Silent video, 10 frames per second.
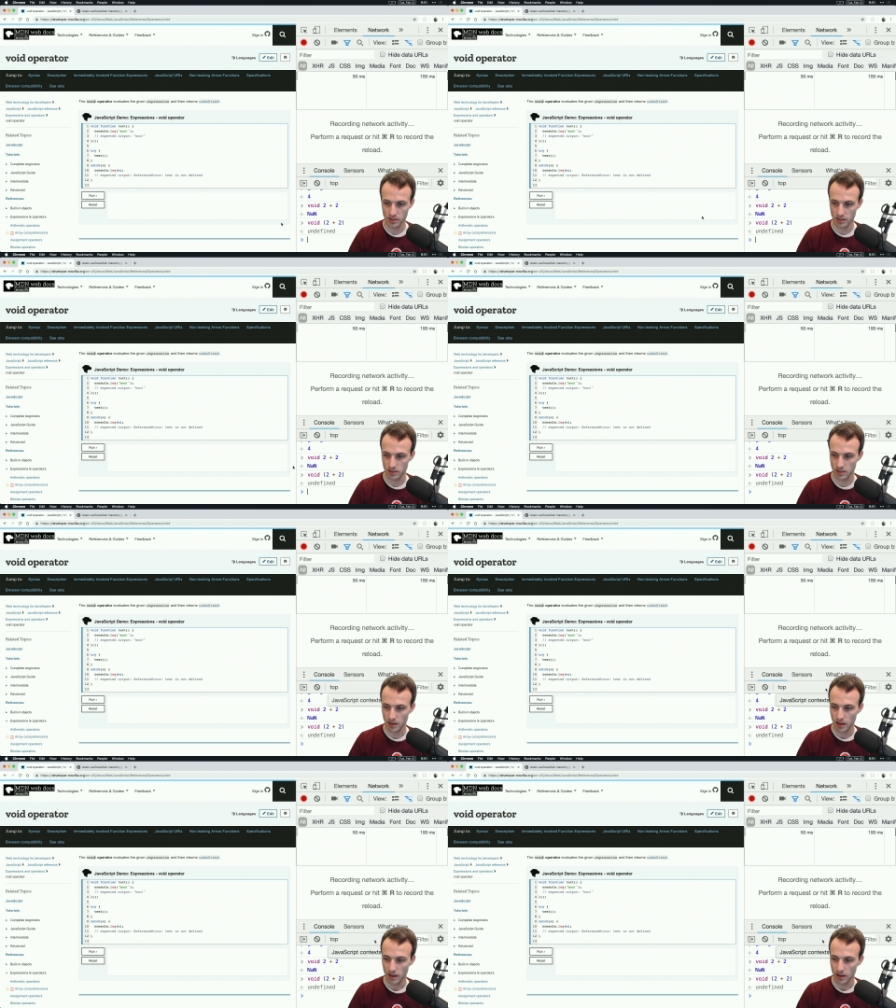this.
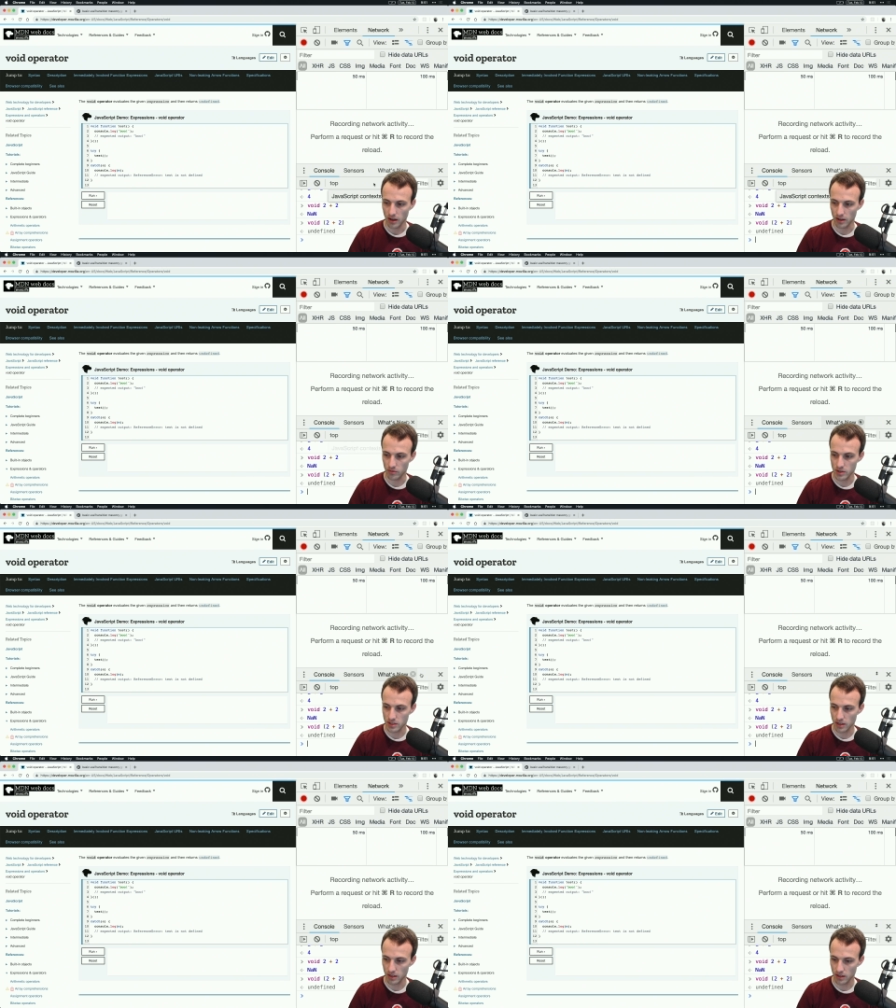Uh, the
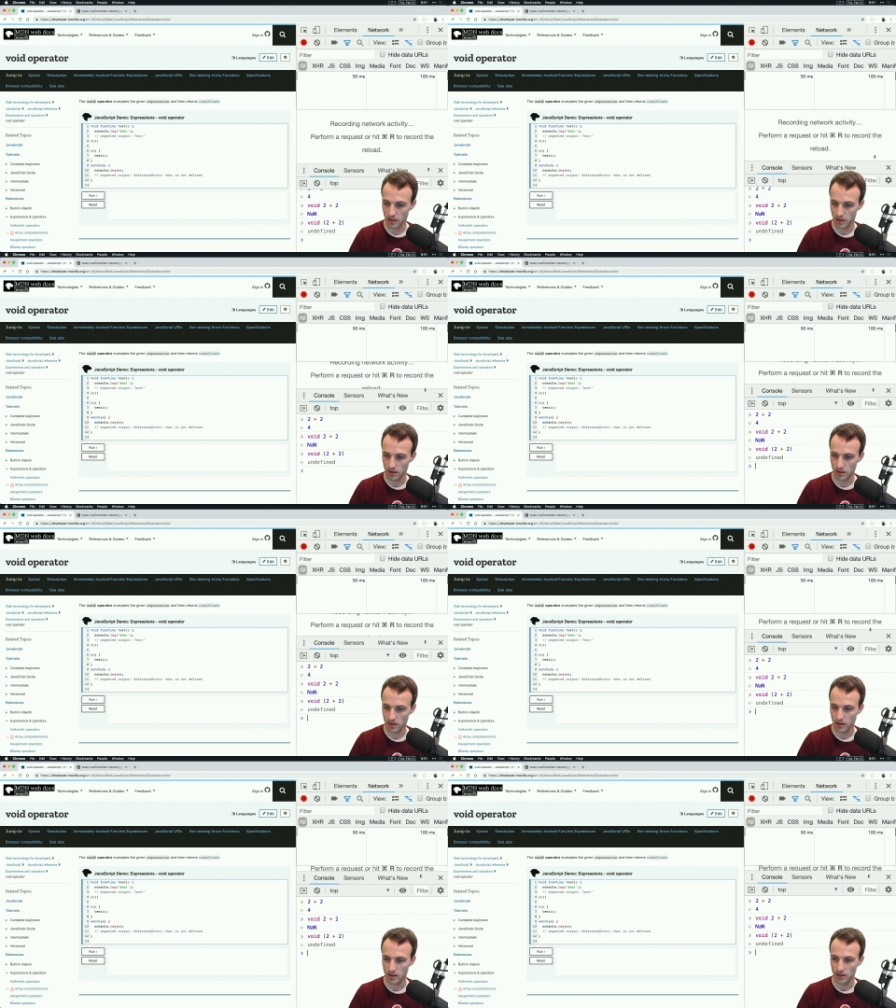reason.
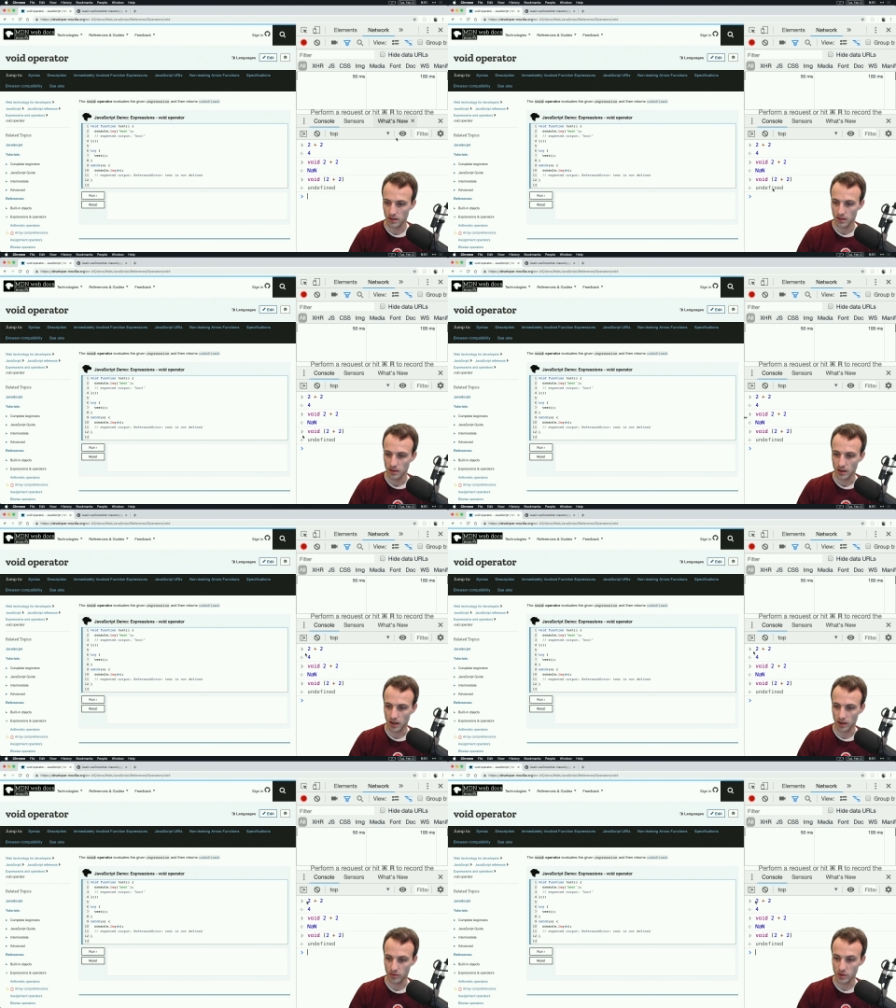
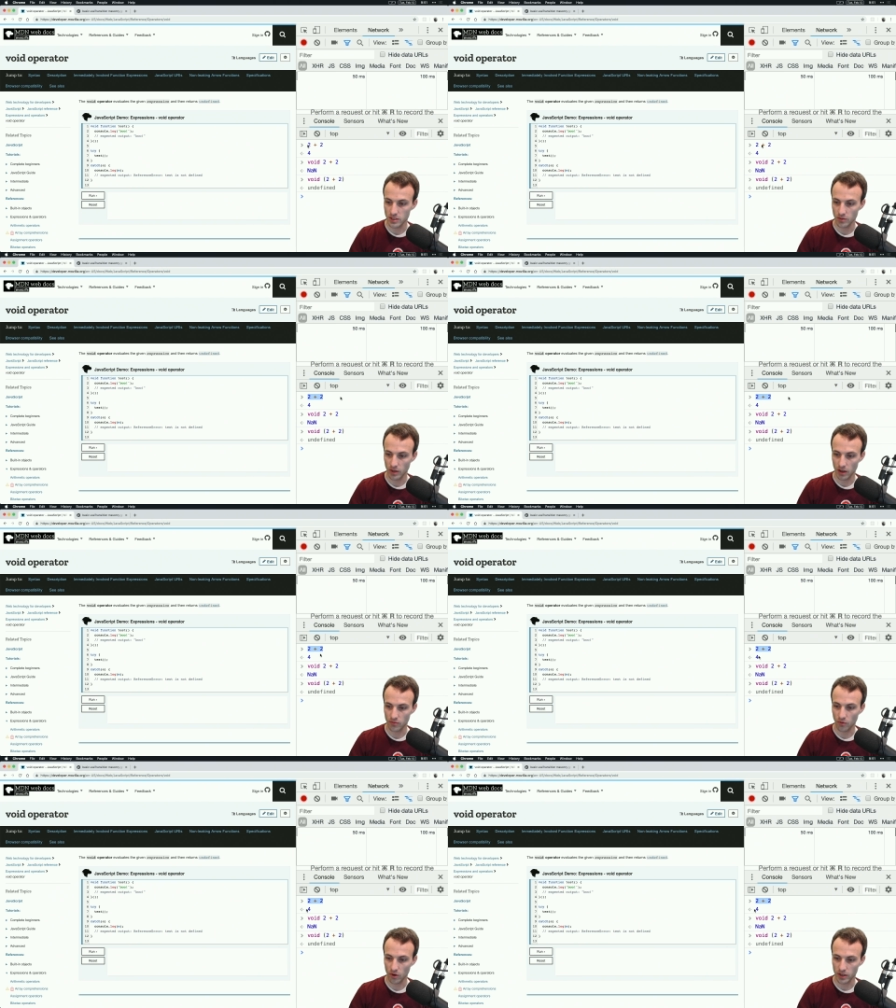Uh, the reason that we get
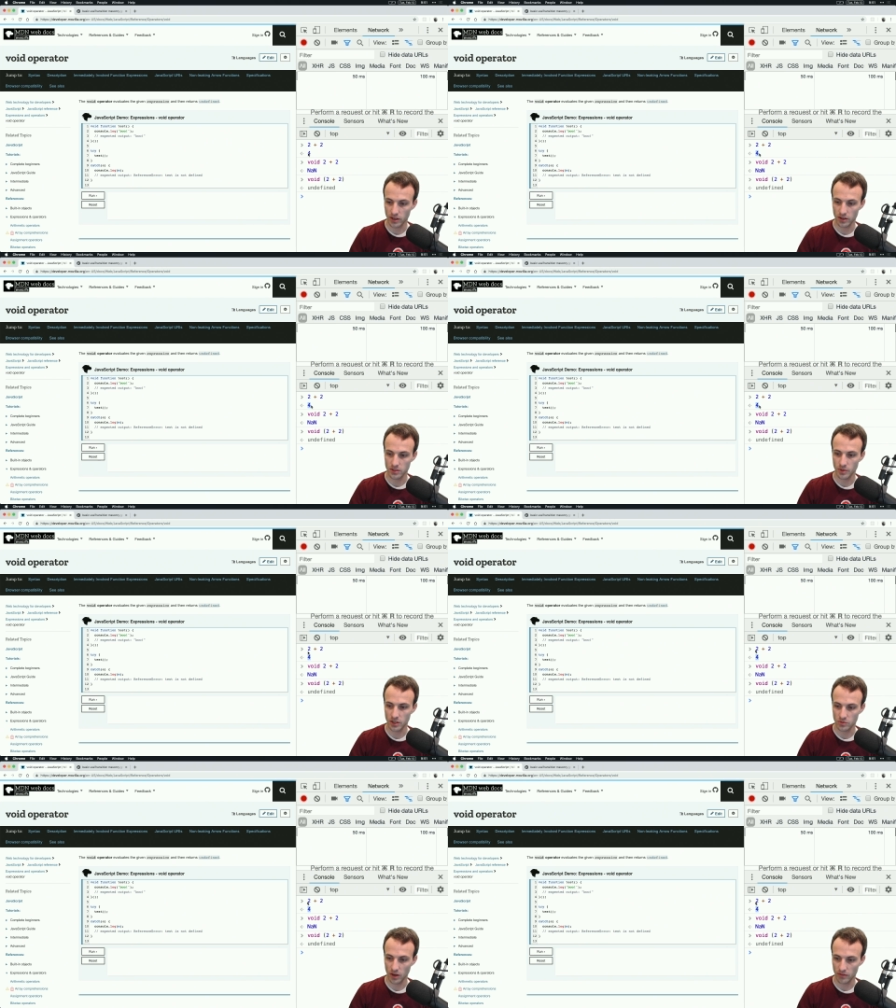4 here is
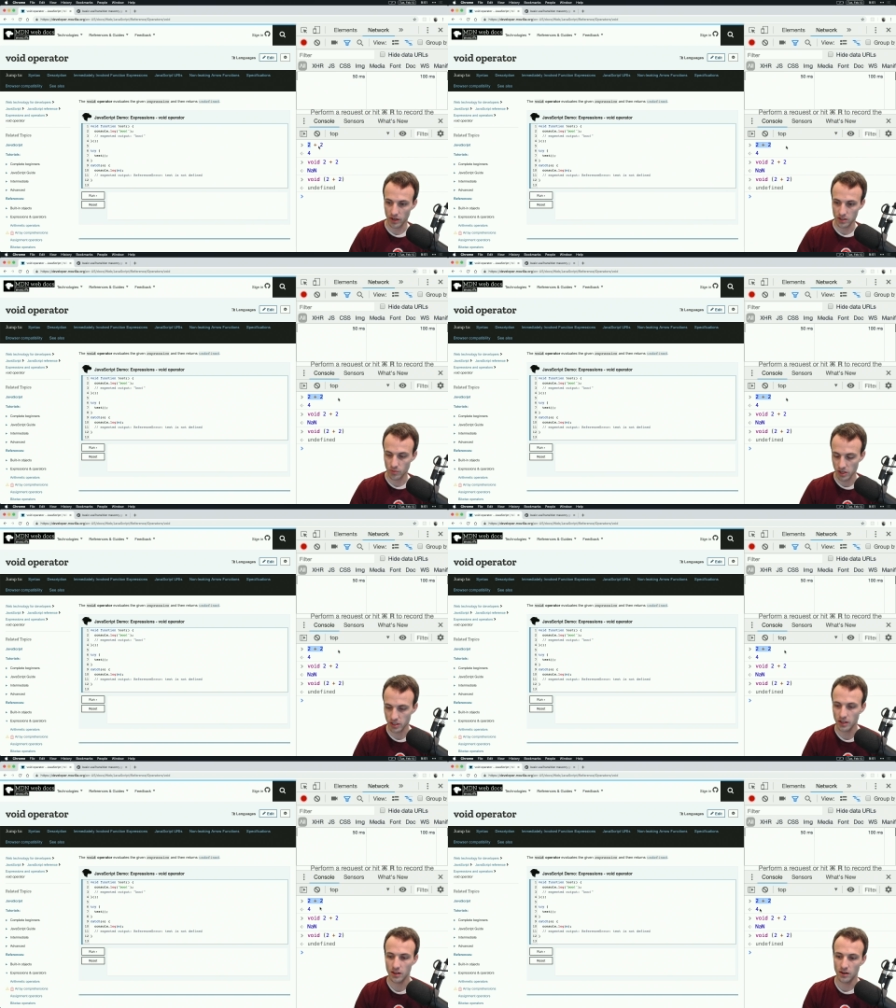because we have an
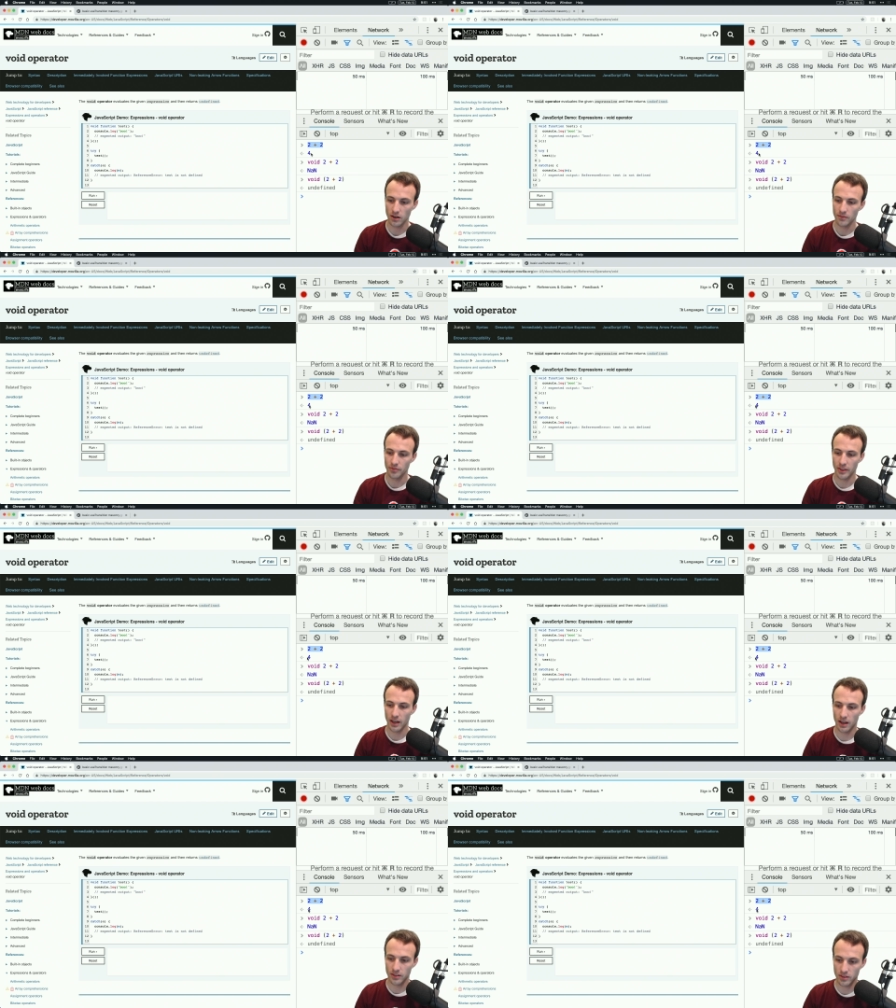expression here,
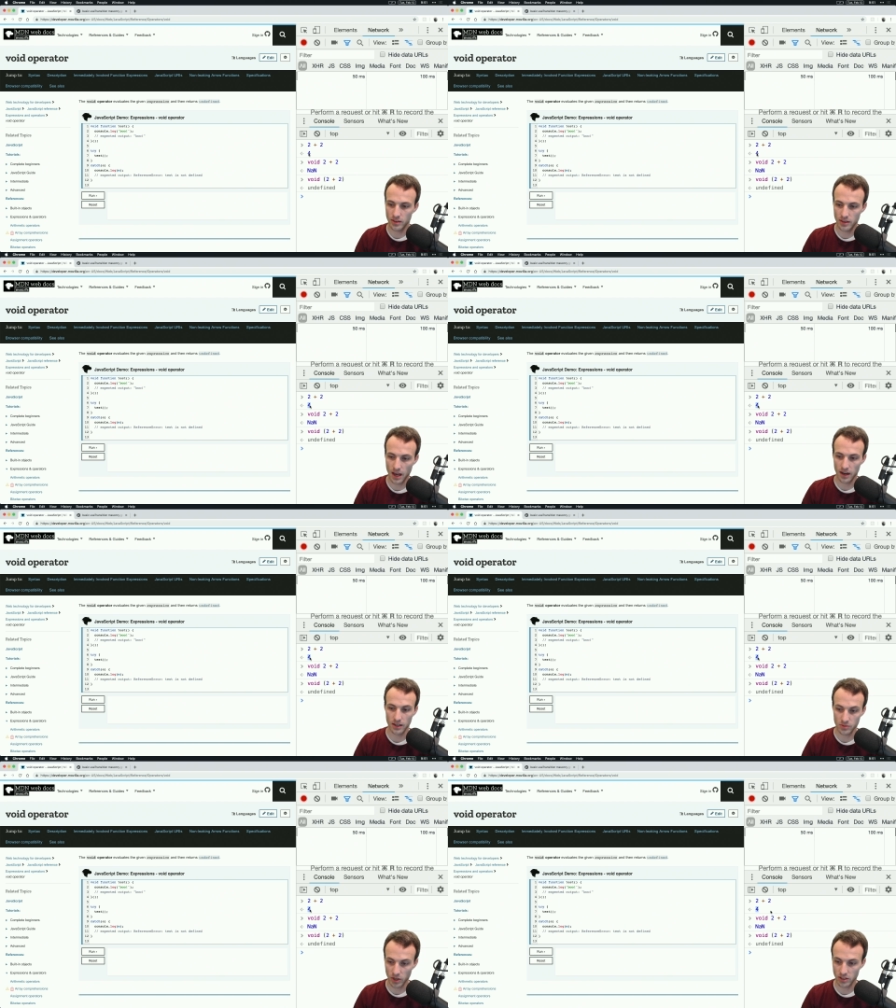and that
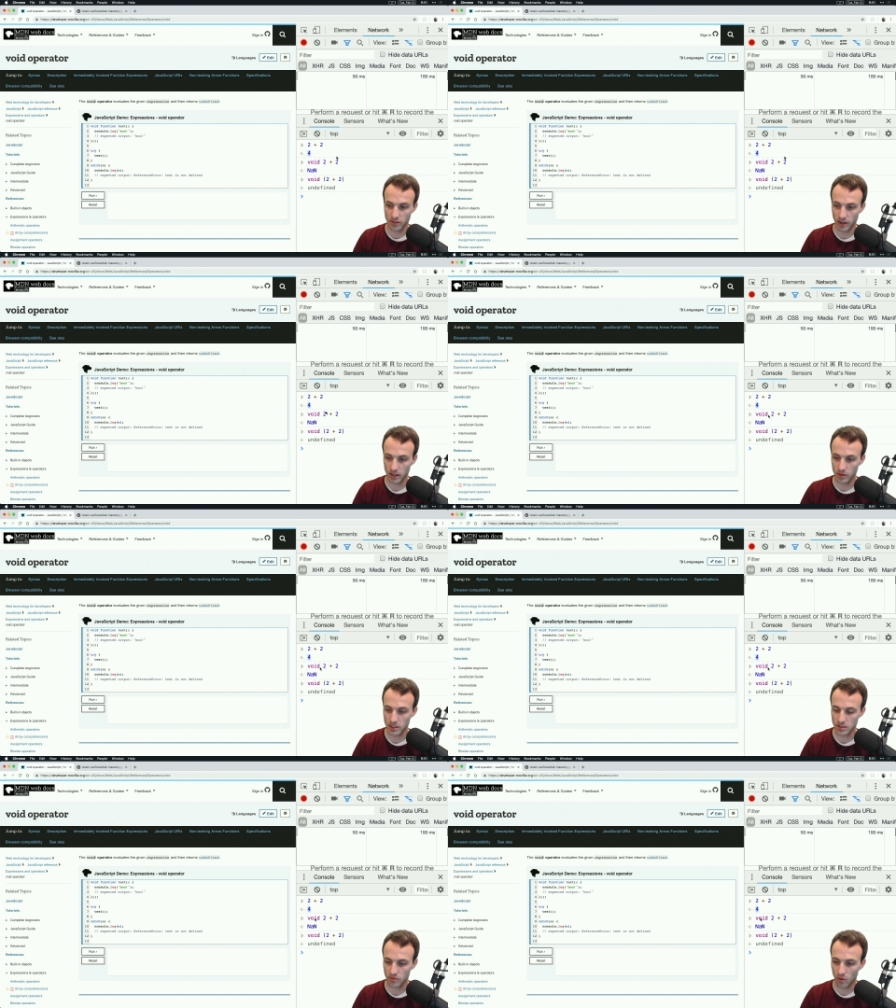expression
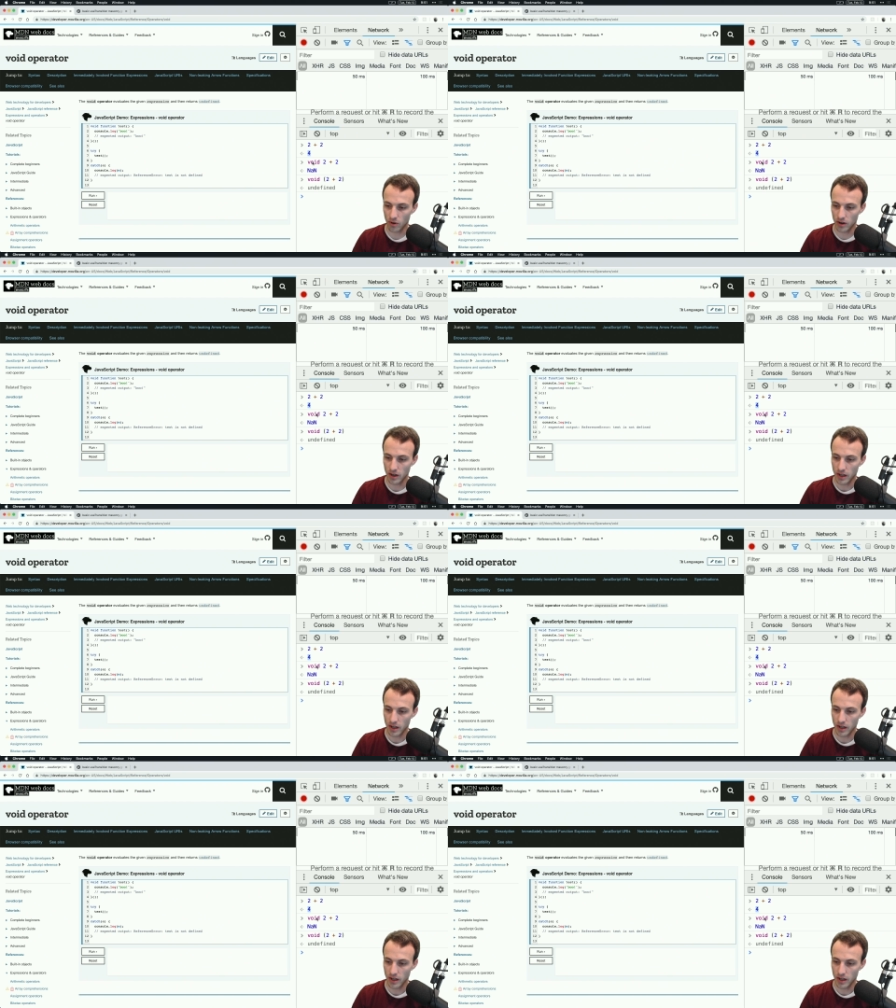evaluates to 4.